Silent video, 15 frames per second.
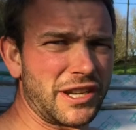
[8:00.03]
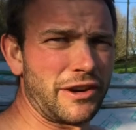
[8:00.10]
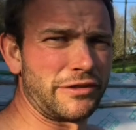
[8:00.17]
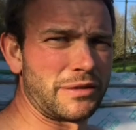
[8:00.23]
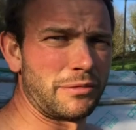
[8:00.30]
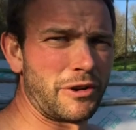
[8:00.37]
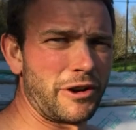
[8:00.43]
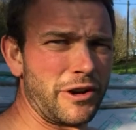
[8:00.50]
that off
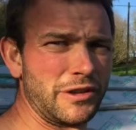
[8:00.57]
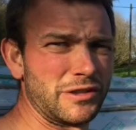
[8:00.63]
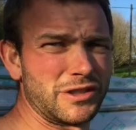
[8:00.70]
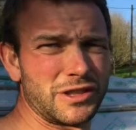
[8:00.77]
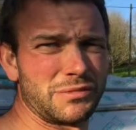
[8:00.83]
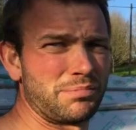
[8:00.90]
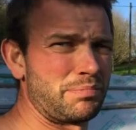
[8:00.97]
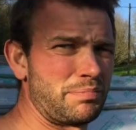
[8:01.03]
tomorrow.
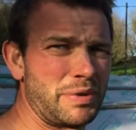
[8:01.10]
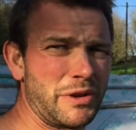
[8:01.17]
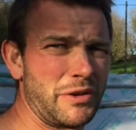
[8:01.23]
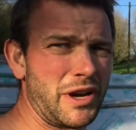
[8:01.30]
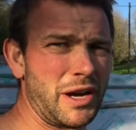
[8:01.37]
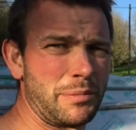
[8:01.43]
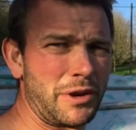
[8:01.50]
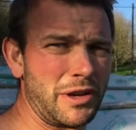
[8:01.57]
Just
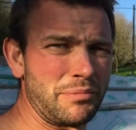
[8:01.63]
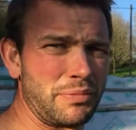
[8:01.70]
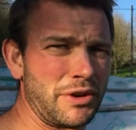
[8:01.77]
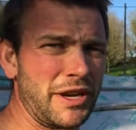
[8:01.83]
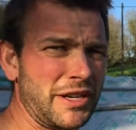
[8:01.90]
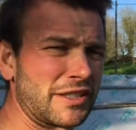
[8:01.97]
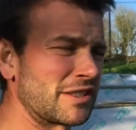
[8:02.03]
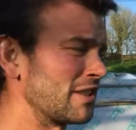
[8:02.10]
built up like
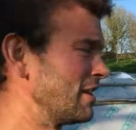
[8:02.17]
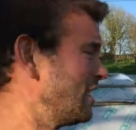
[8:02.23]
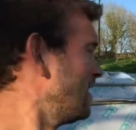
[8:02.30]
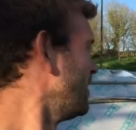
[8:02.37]
bricks,